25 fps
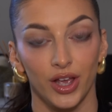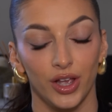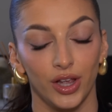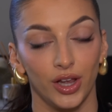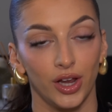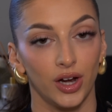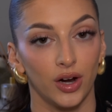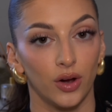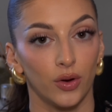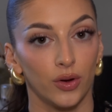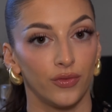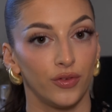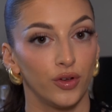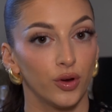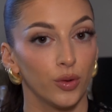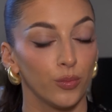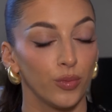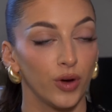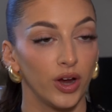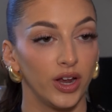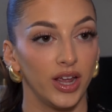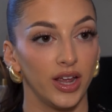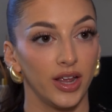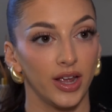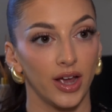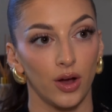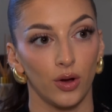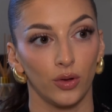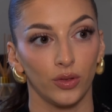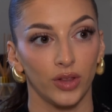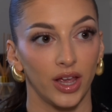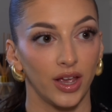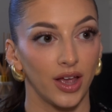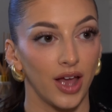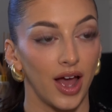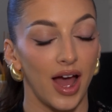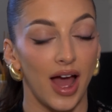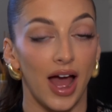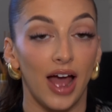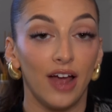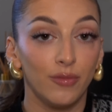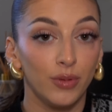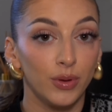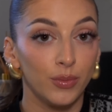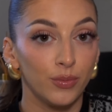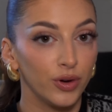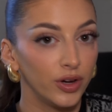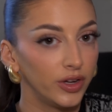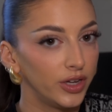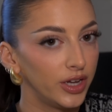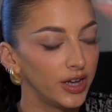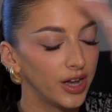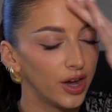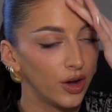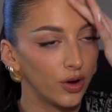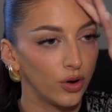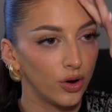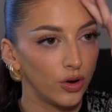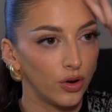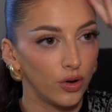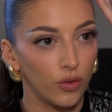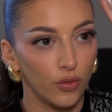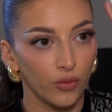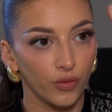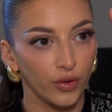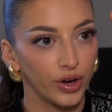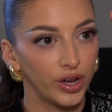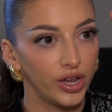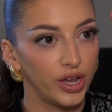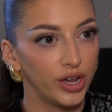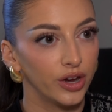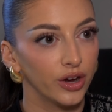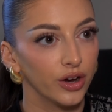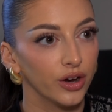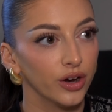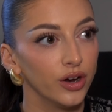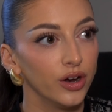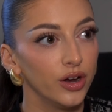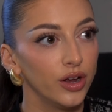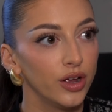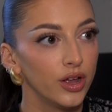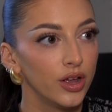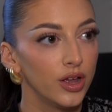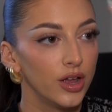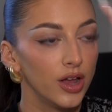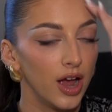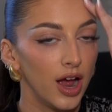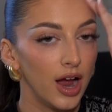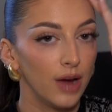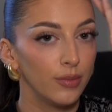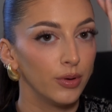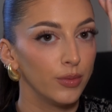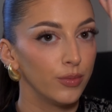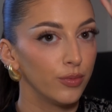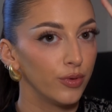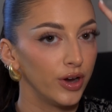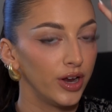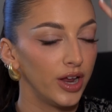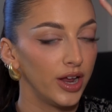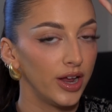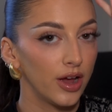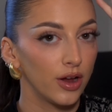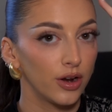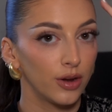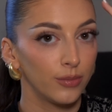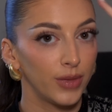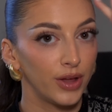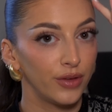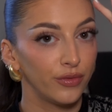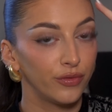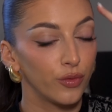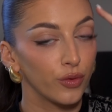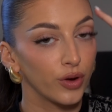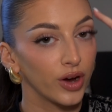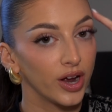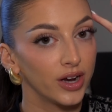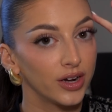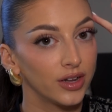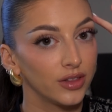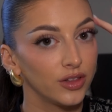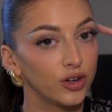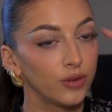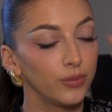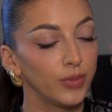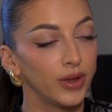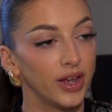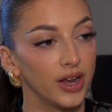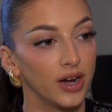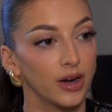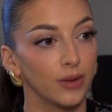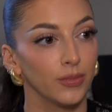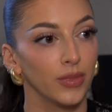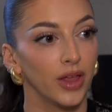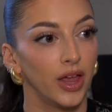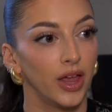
You know, if you're breaking out, like I've been breaking out over here, I've been breaking out on my forehead a little bit, and I'm